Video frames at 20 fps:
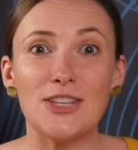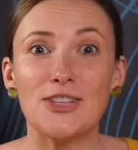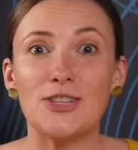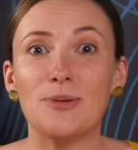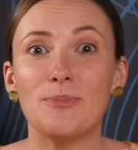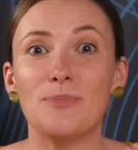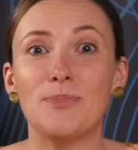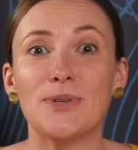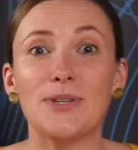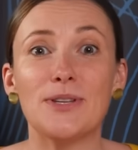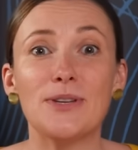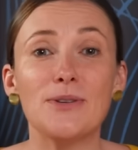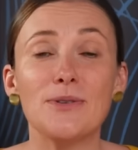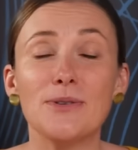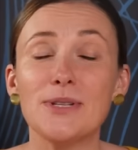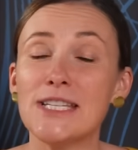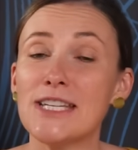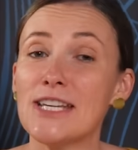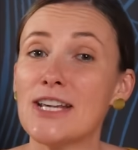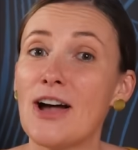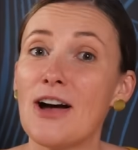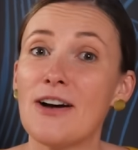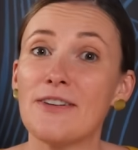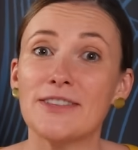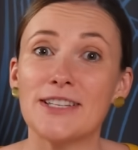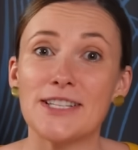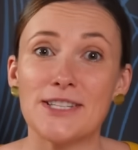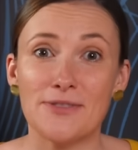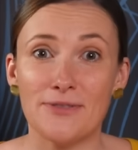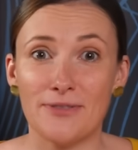The beauty of
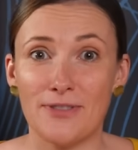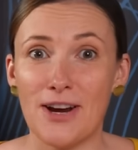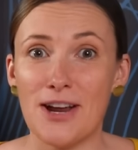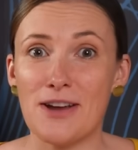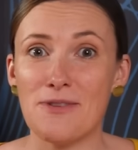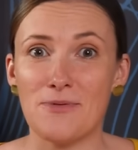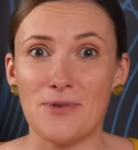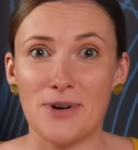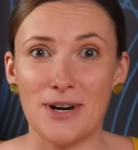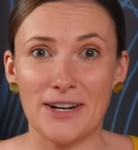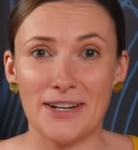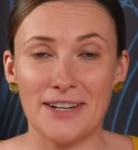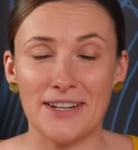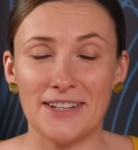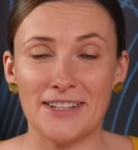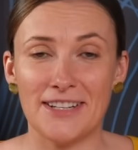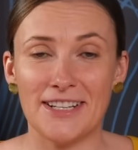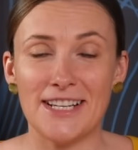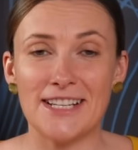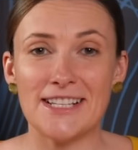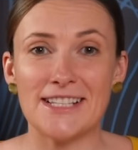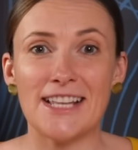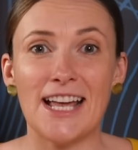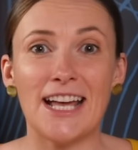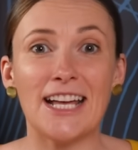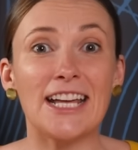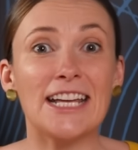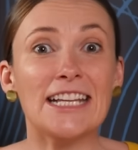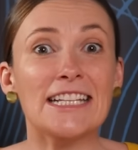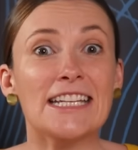this framework is
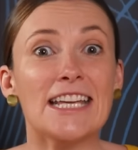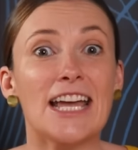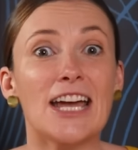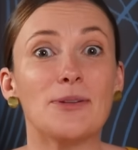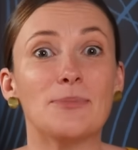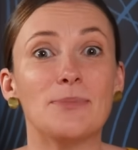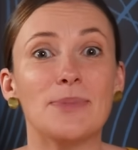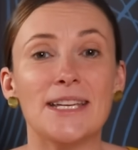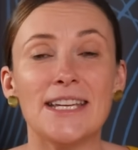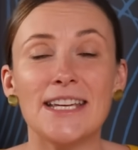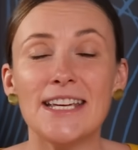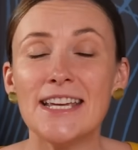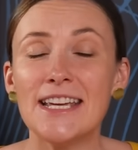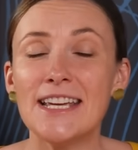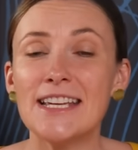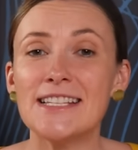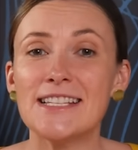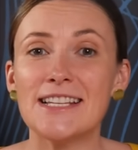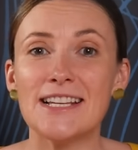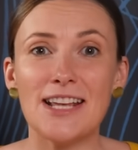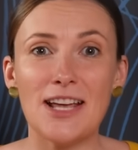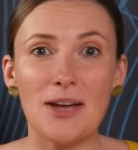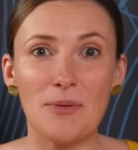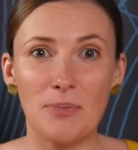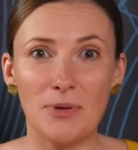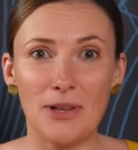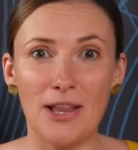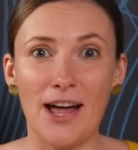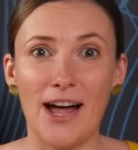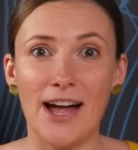that it can be easily
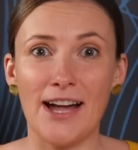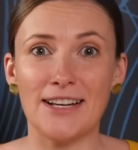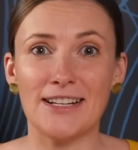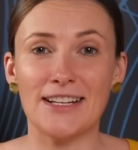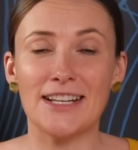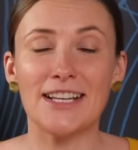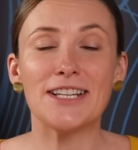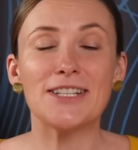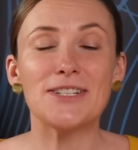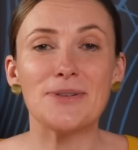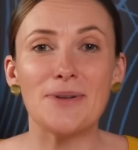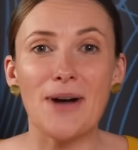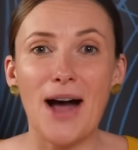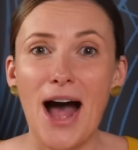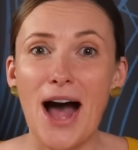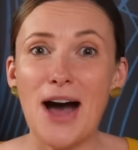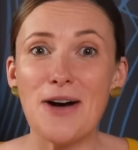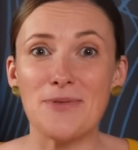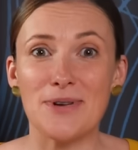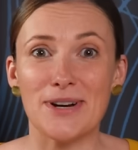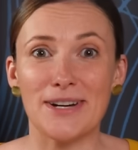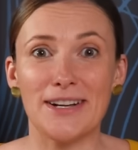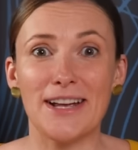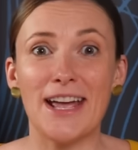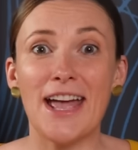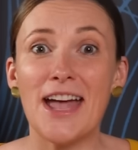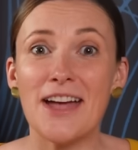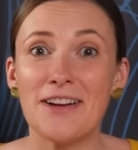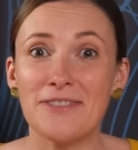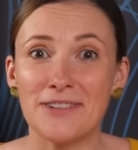applied to our
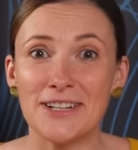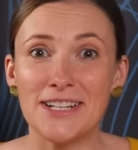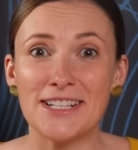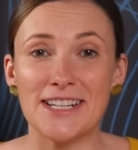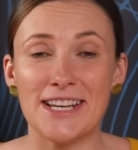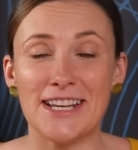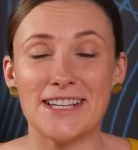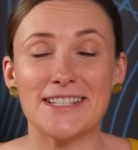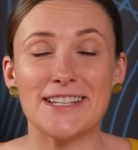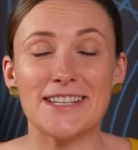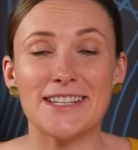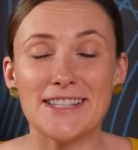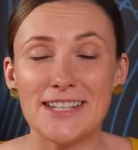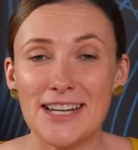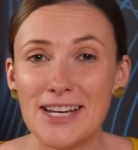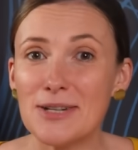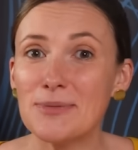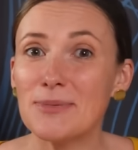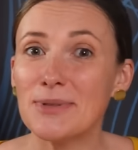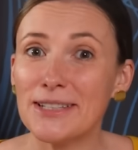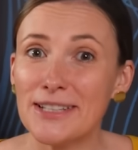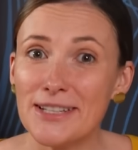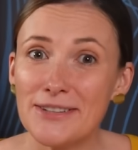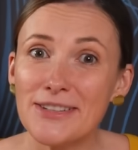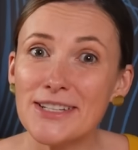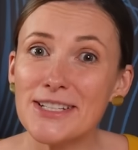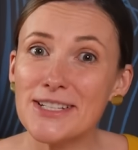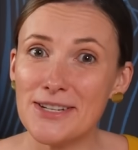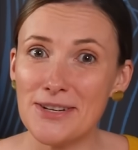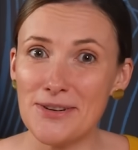everyday sustainable
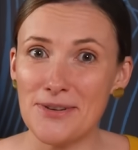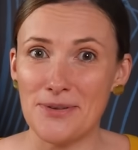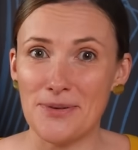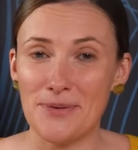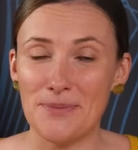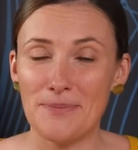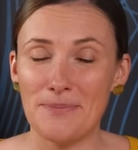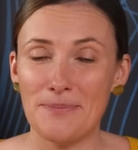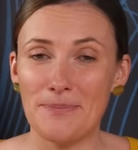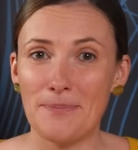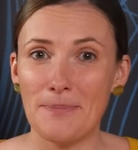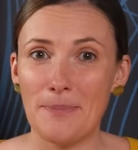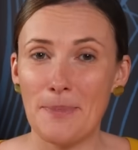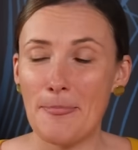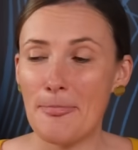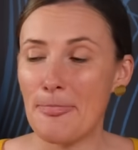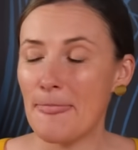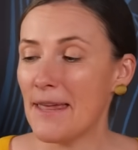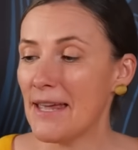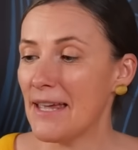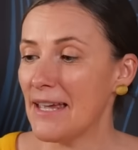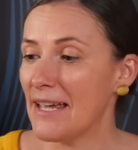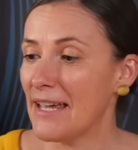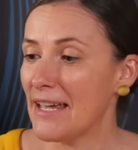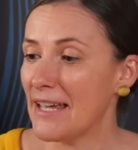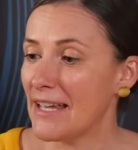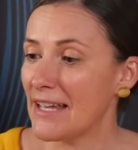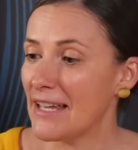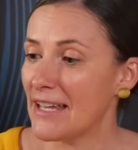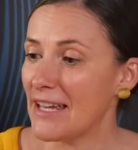living too.
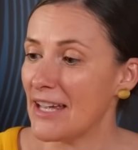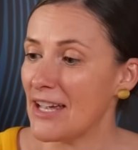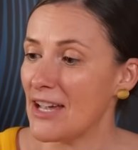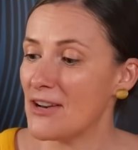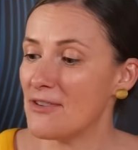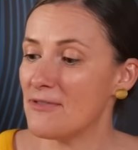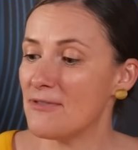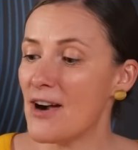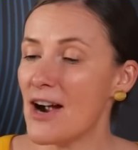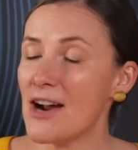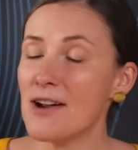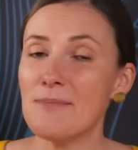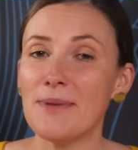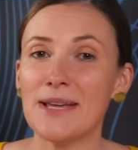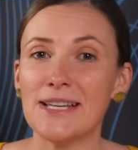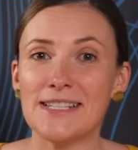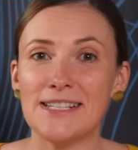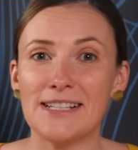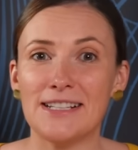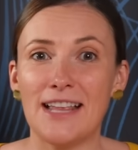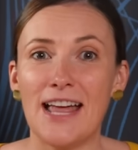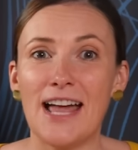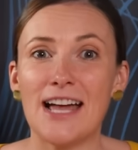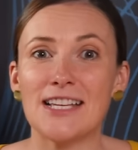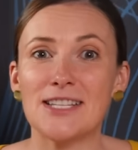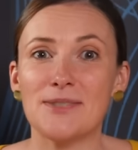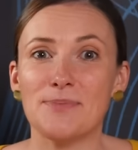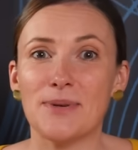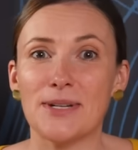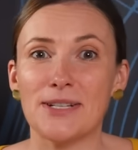Environmental
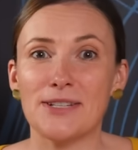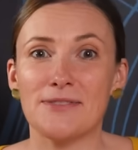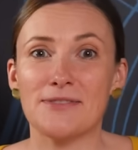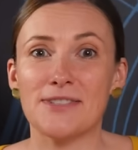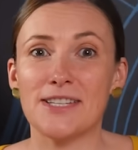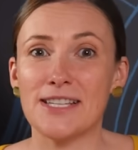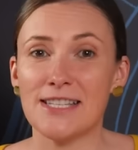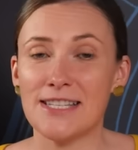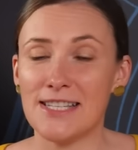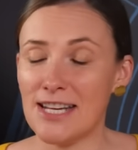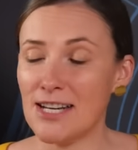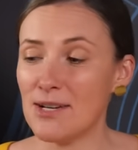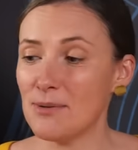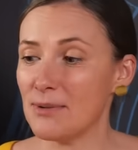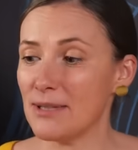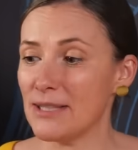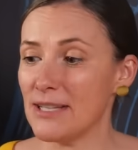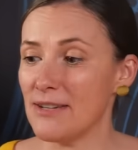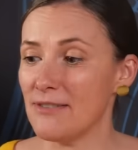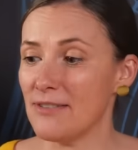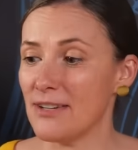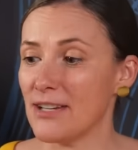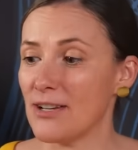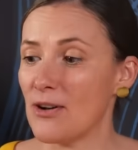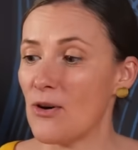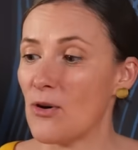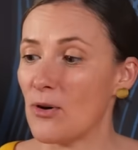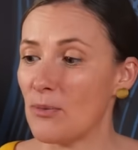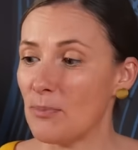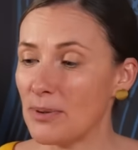aspect of sustainable living,
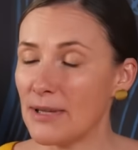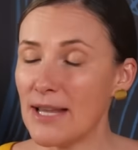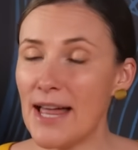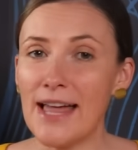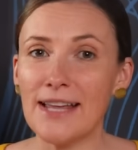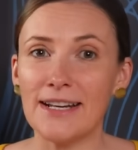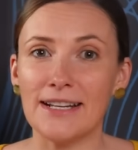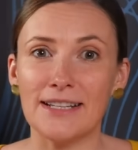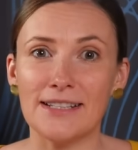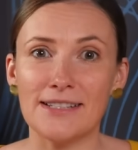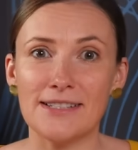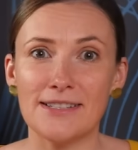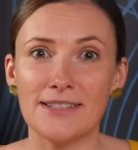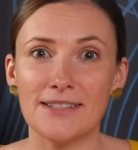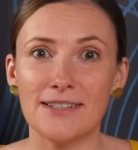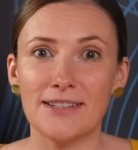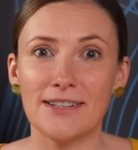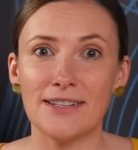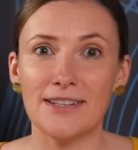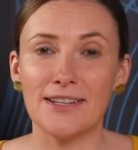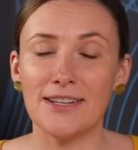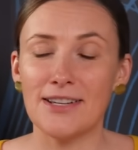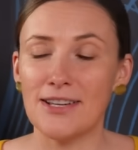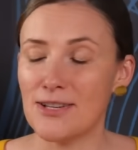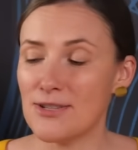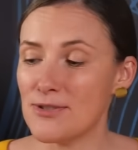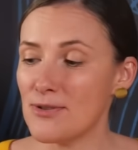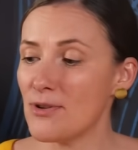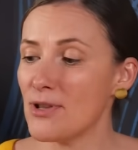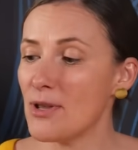or planet,
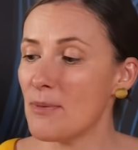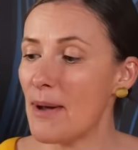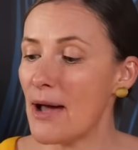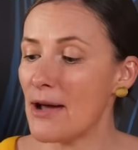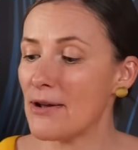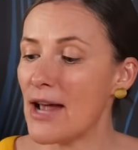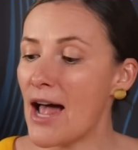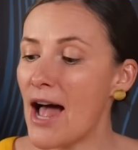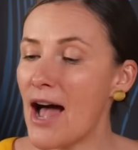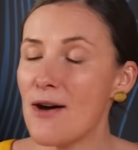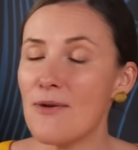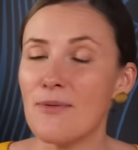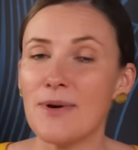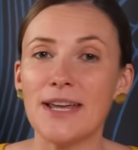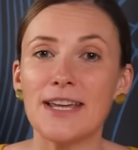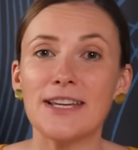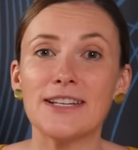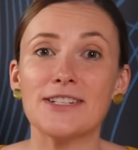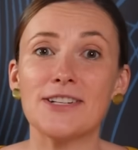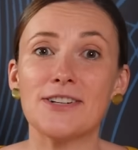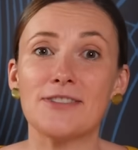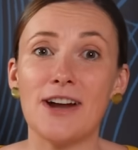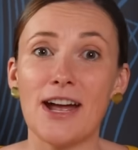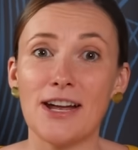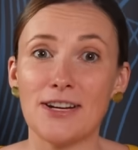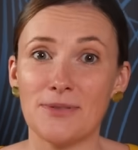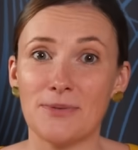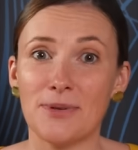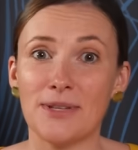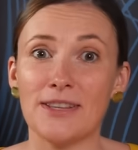is all about how we
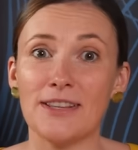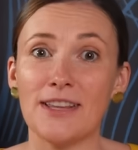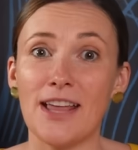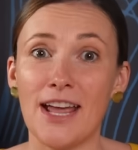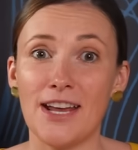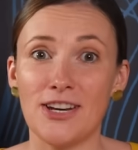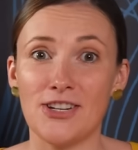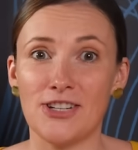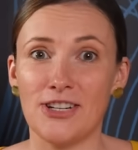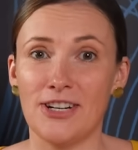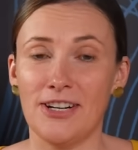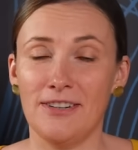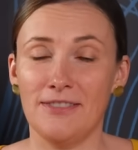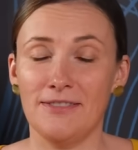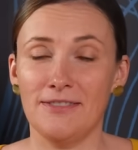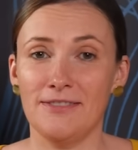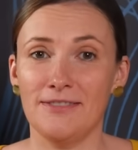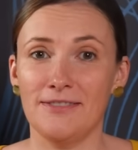interact with nature,